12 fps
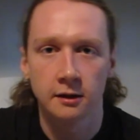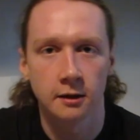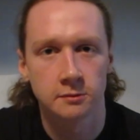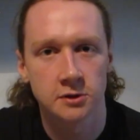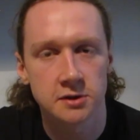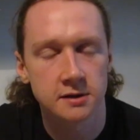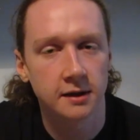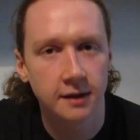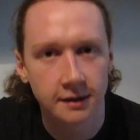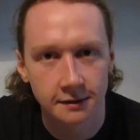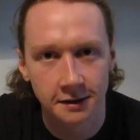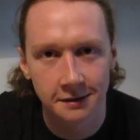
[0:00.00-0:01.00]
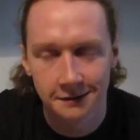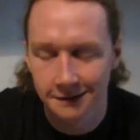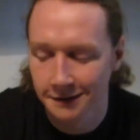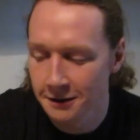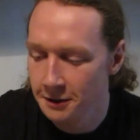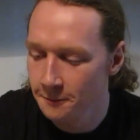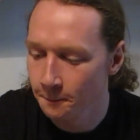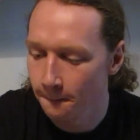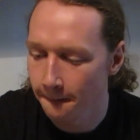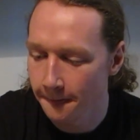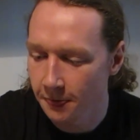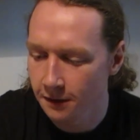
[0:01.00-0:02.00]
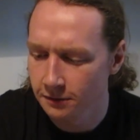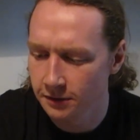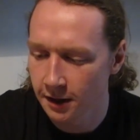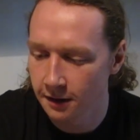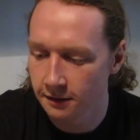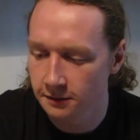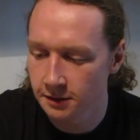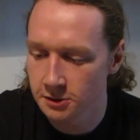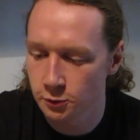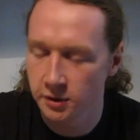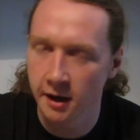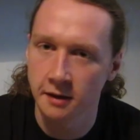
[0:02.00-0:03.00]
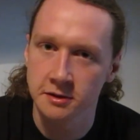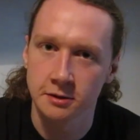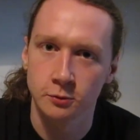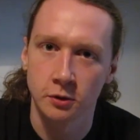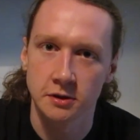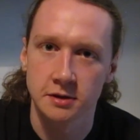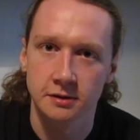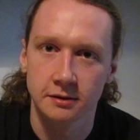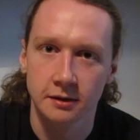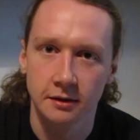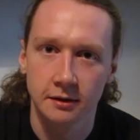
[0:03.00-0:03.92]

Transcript: I'm just saying that his reaction was,